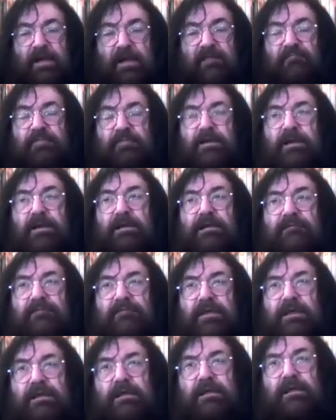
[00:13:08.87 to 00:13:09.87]
I've been
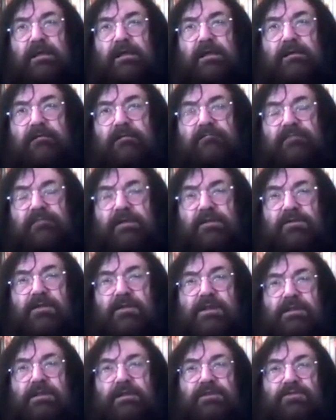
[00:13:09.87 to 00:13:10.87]
living in
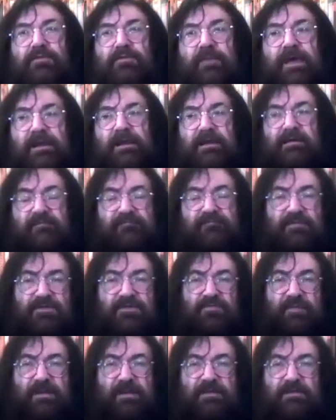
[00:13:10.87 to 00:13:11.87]
Vilnius, Lithuania for
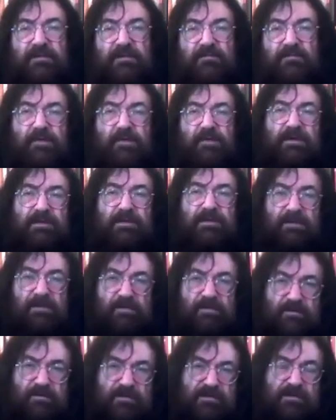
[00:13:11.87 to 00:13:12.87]
21
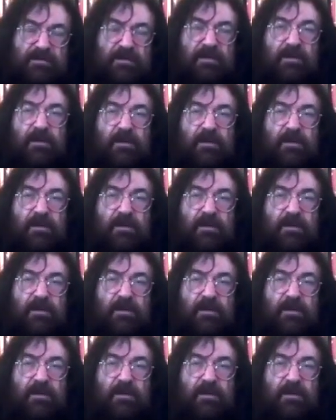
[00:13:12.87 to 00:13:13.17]
years